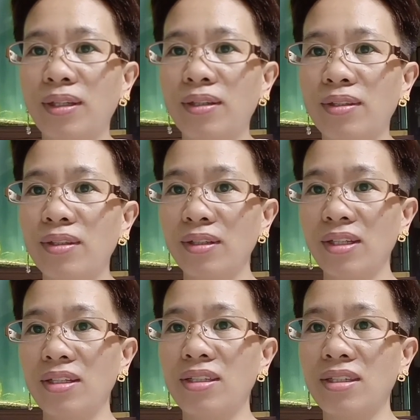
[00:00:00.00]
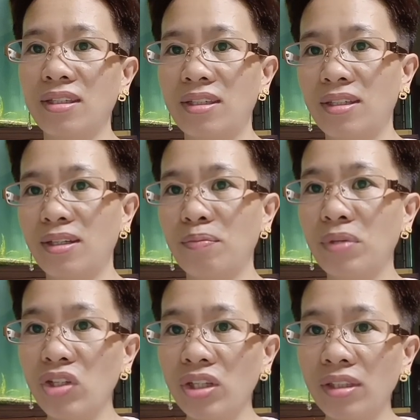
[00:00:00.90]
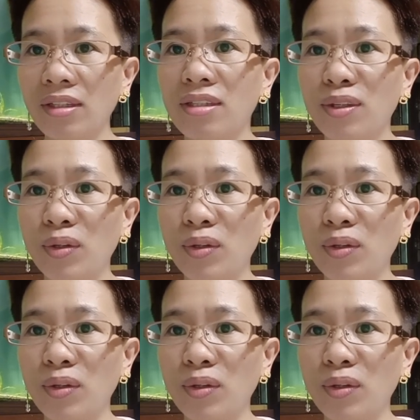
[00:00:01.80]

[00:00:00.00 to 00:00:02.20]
There is patient is